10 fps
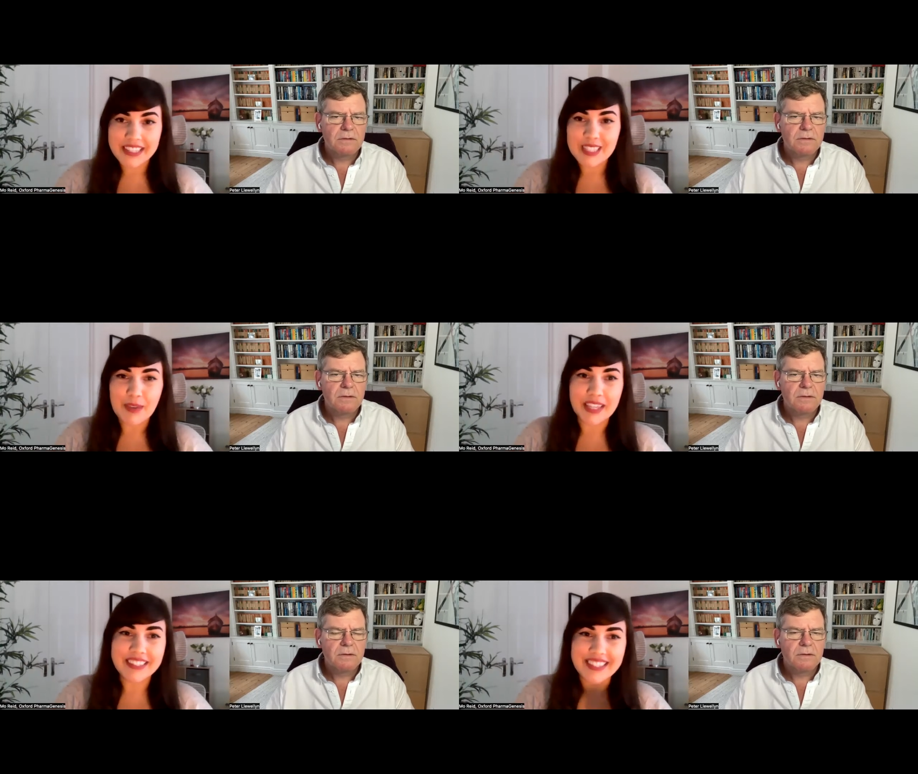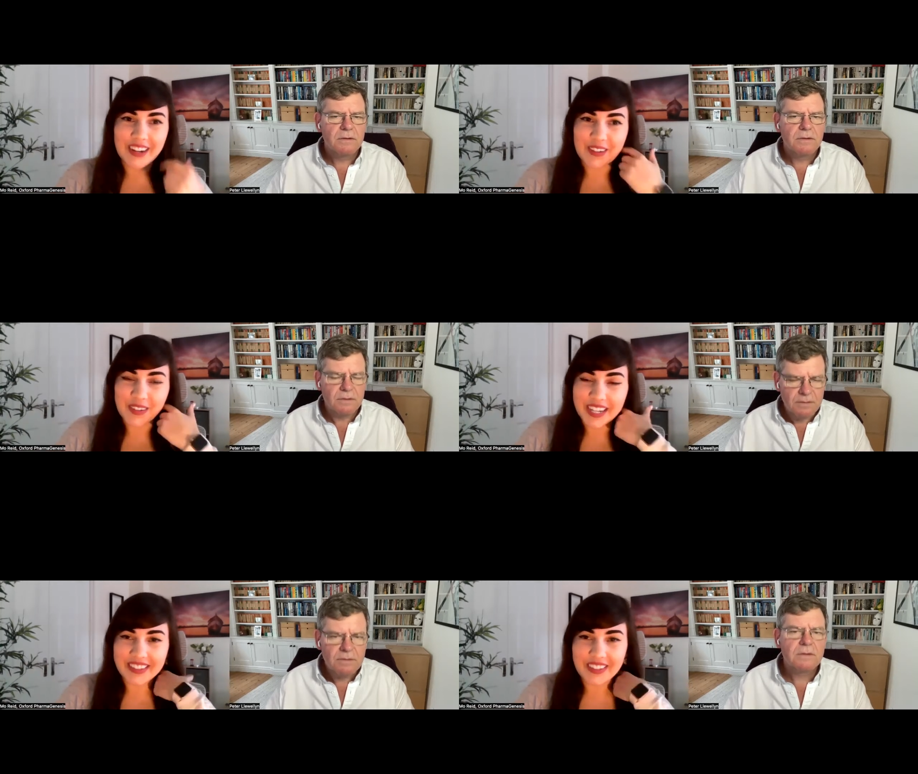Speaker 1: spaced out
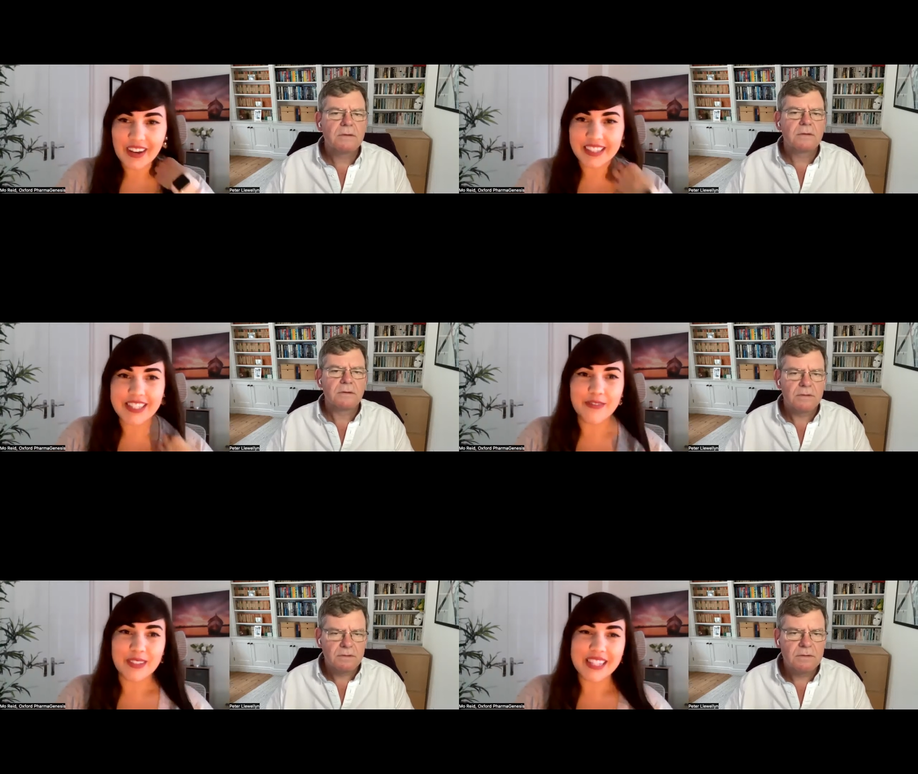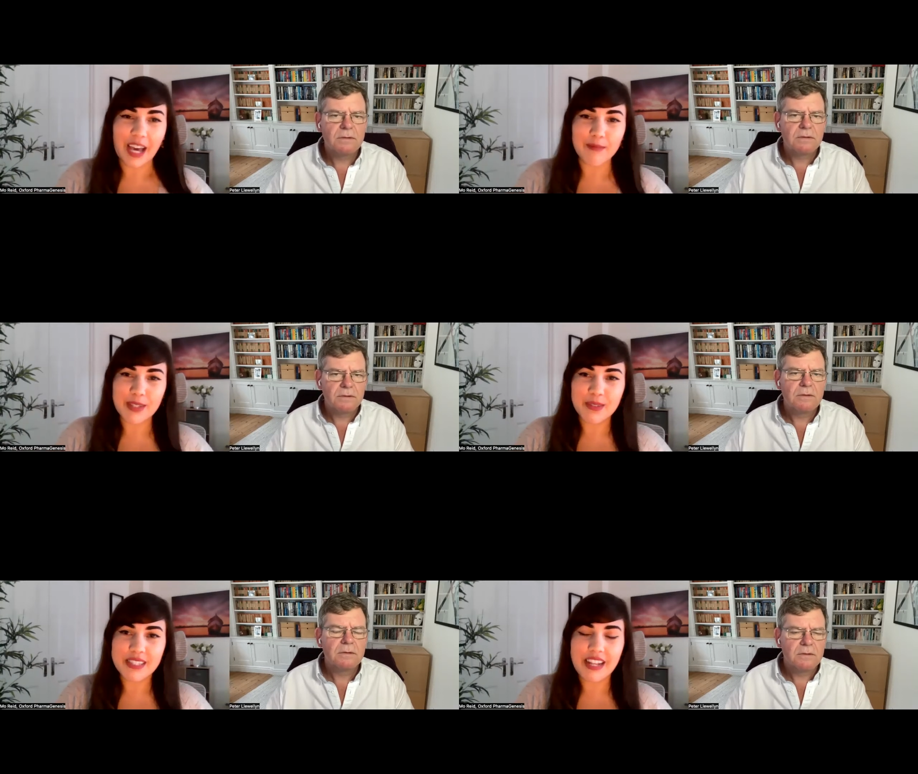quite a lot in different time
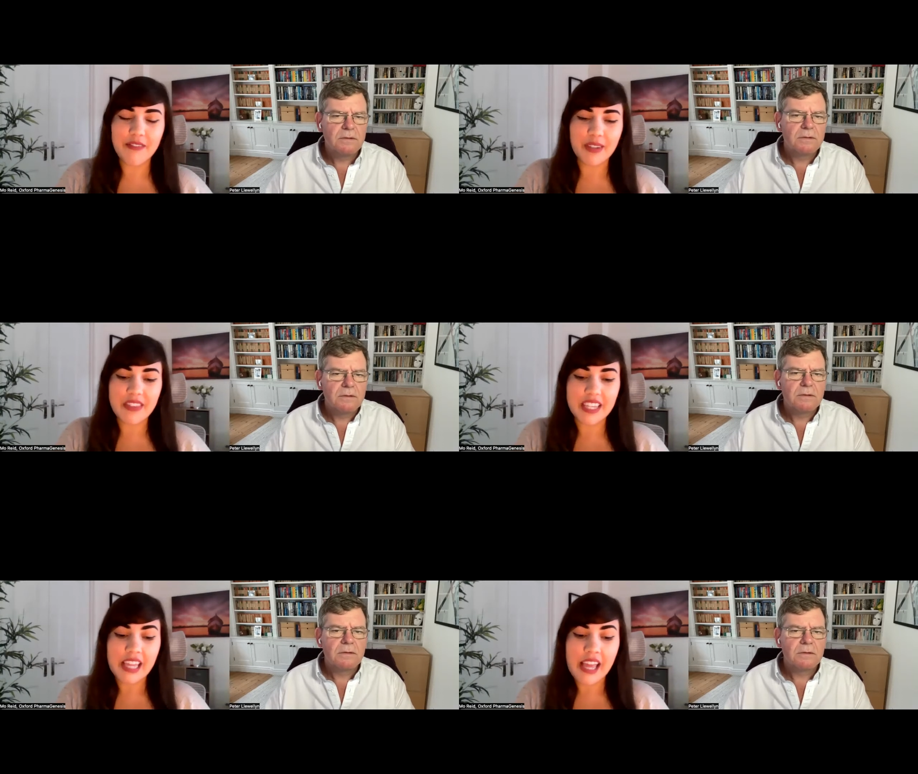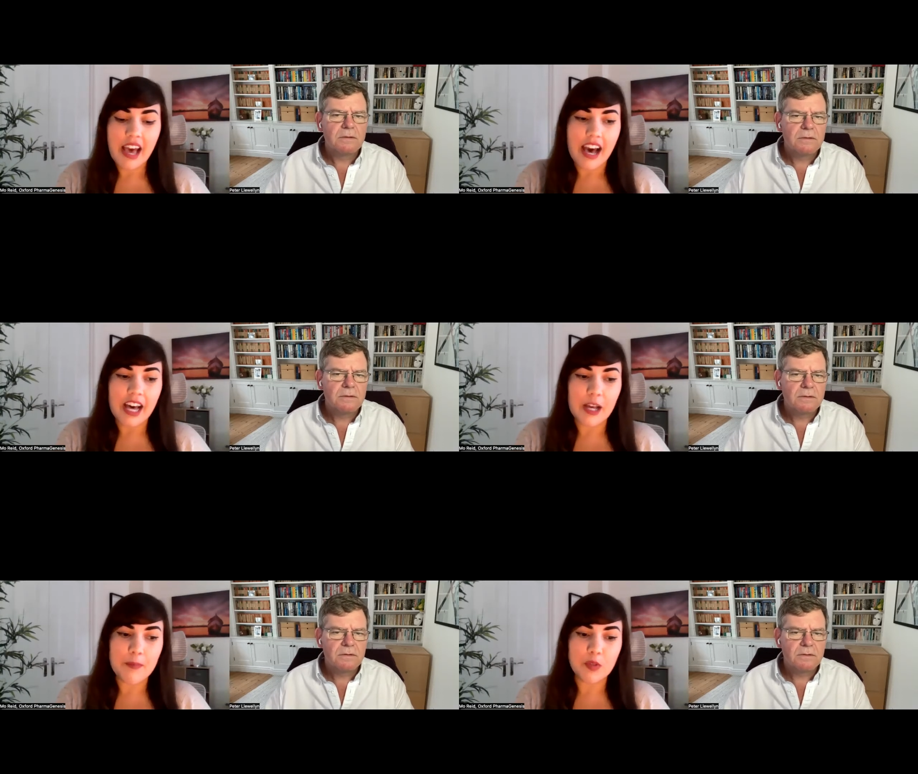zones and everything.
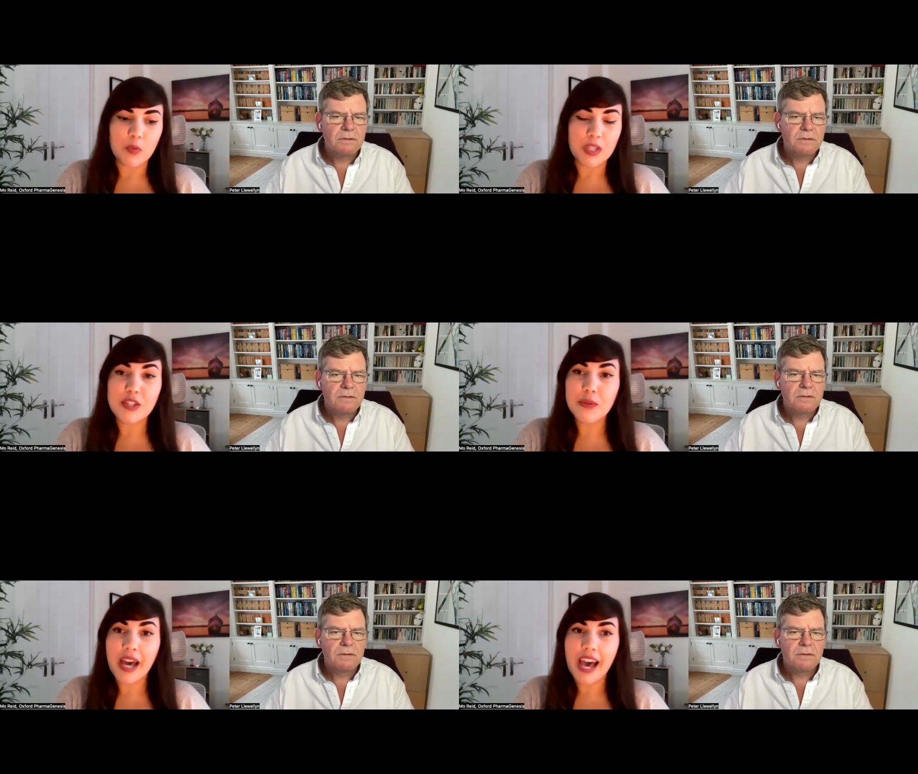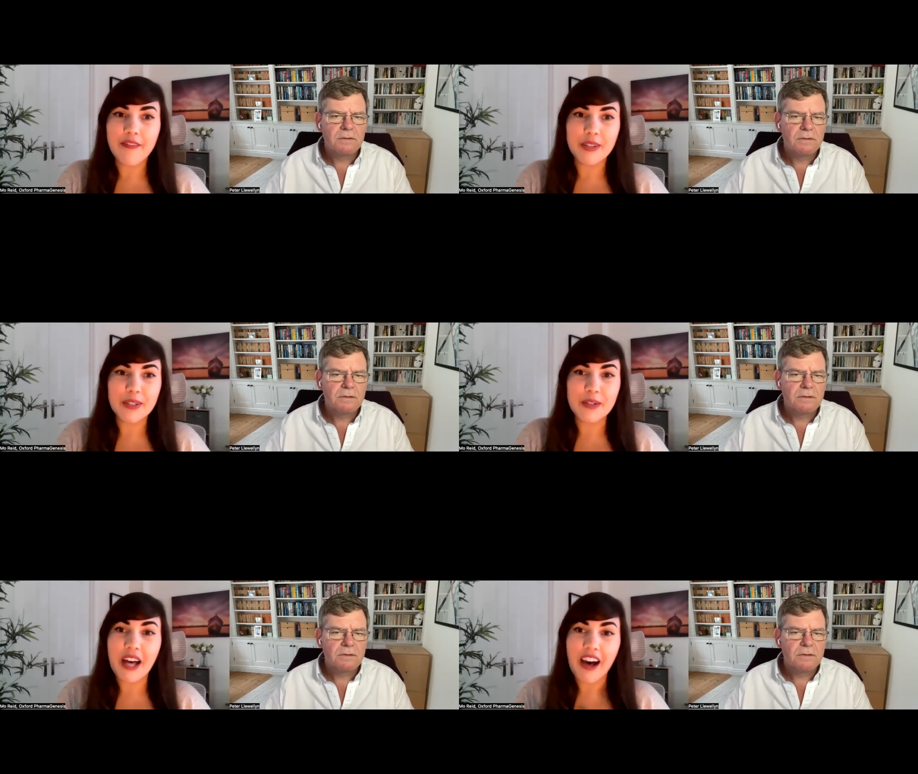Um, we do have a
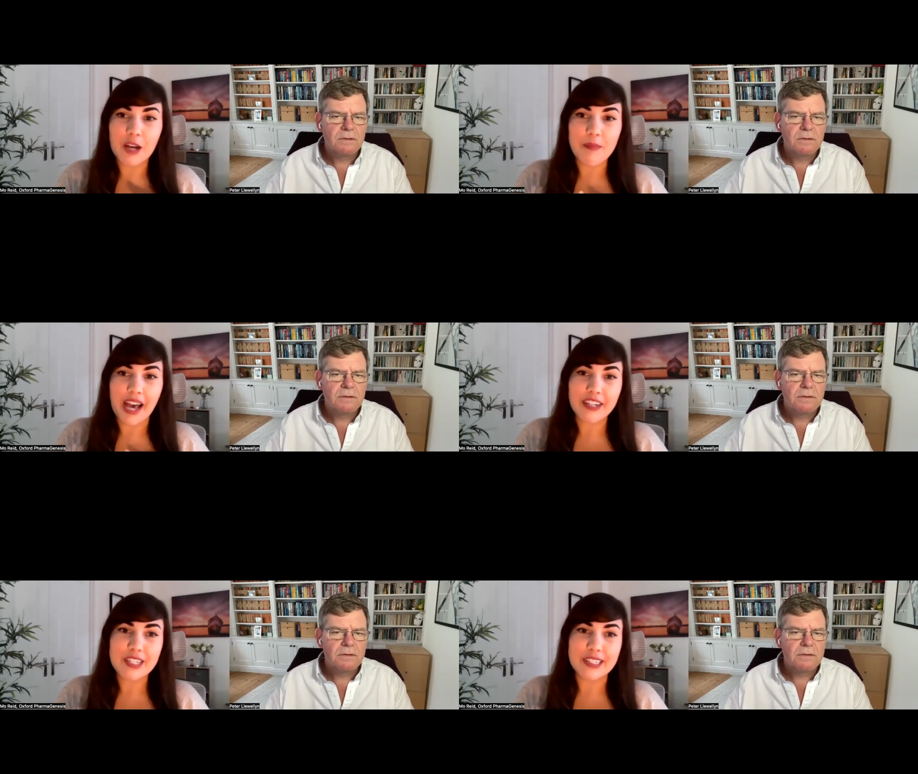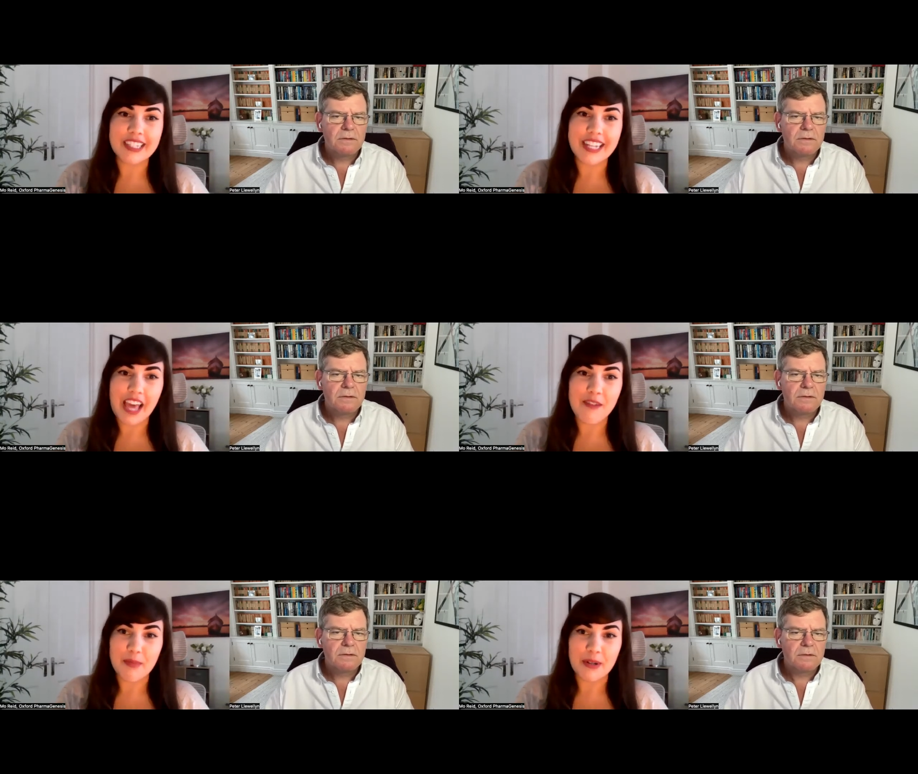little hub actually in
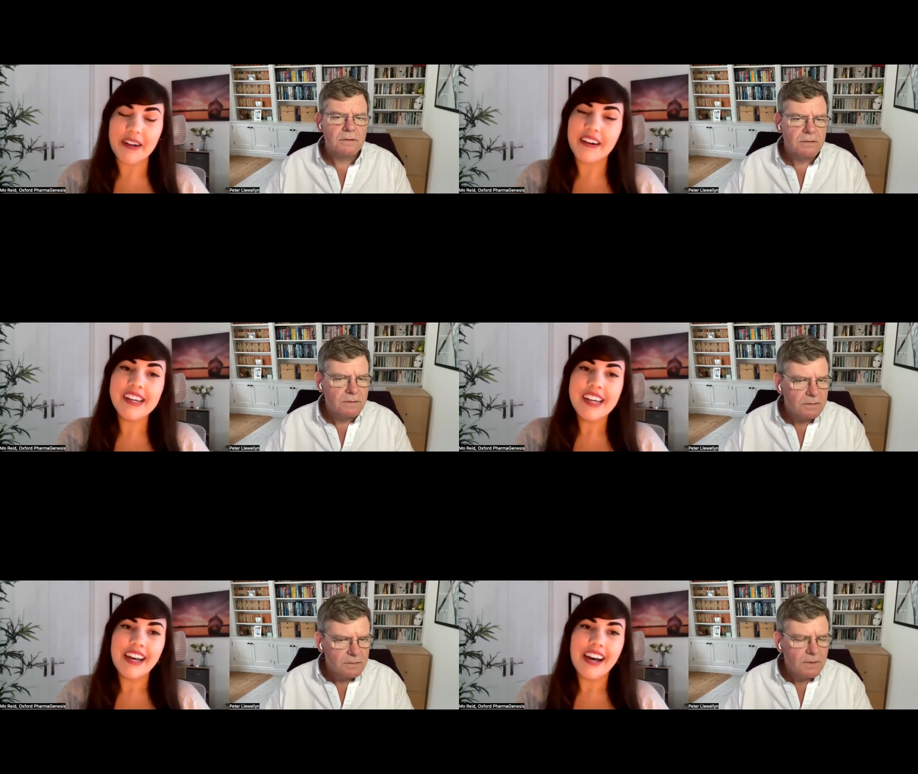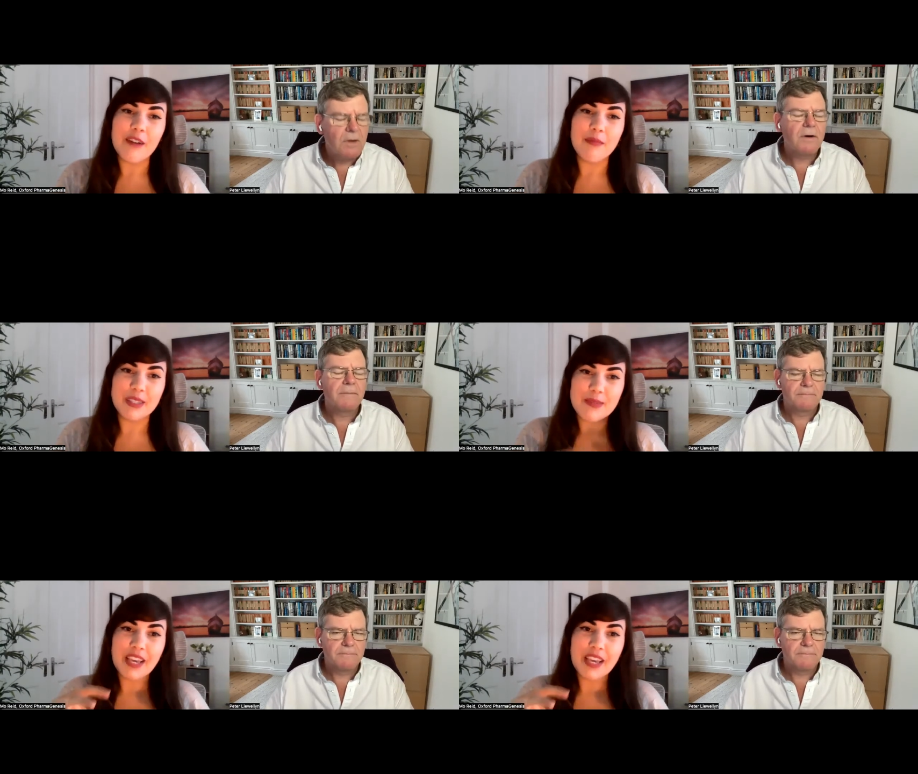Edinburgh um, because